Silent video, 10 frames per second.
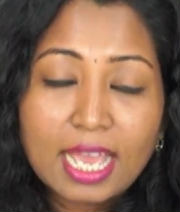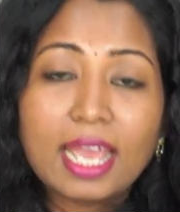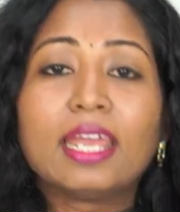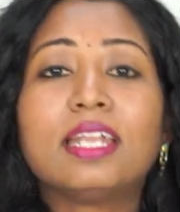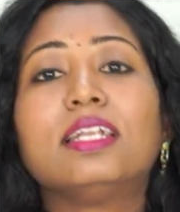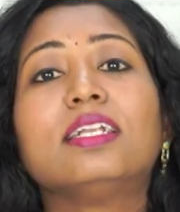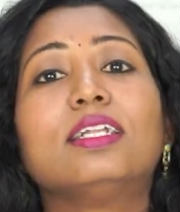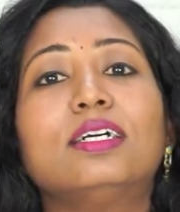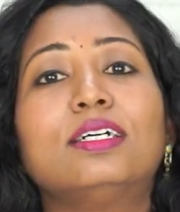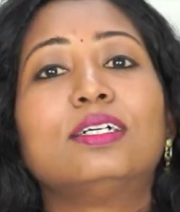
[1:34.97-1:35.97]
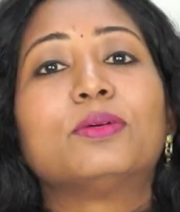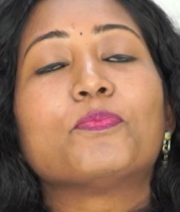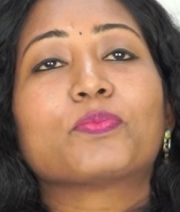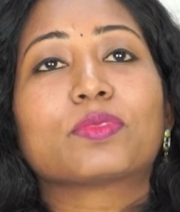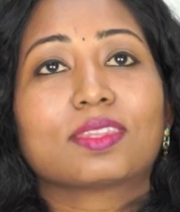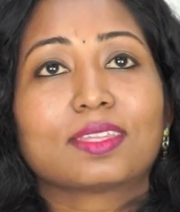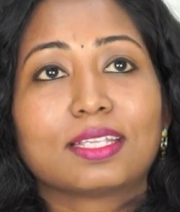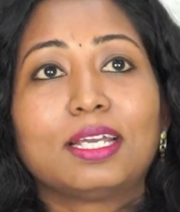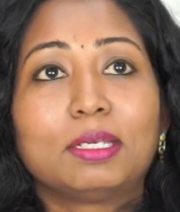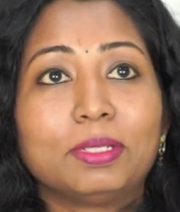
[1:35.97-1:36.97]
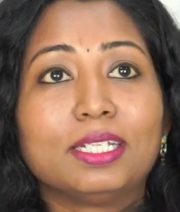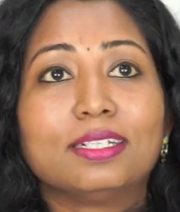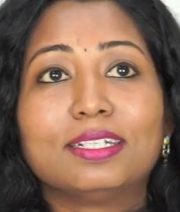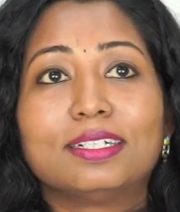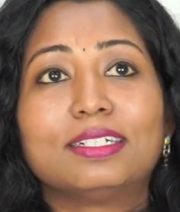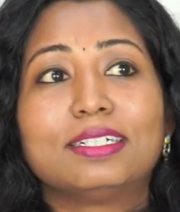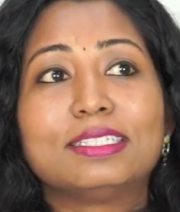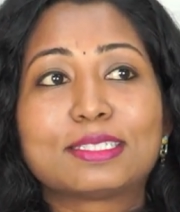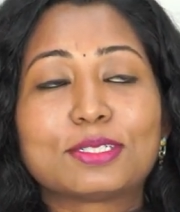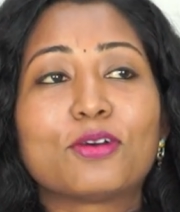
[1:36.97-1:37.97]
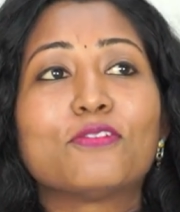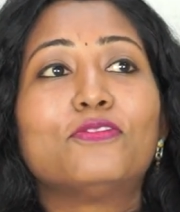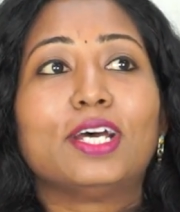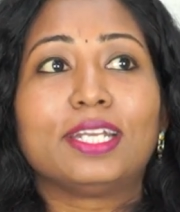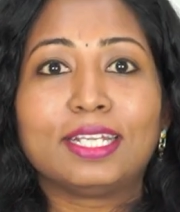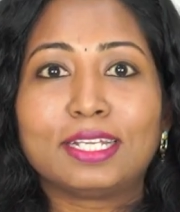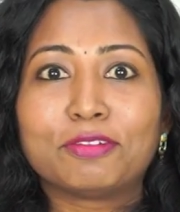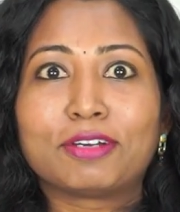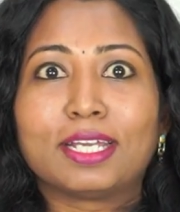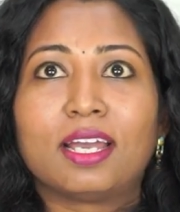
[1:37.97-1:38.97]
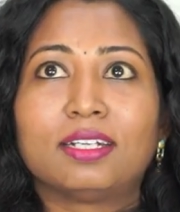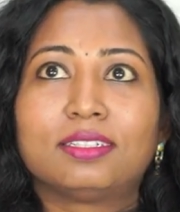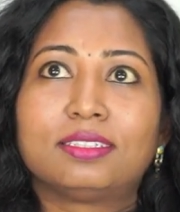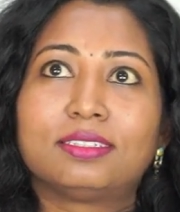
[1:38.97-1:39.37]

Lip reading: And I mean, instead of worrying if I had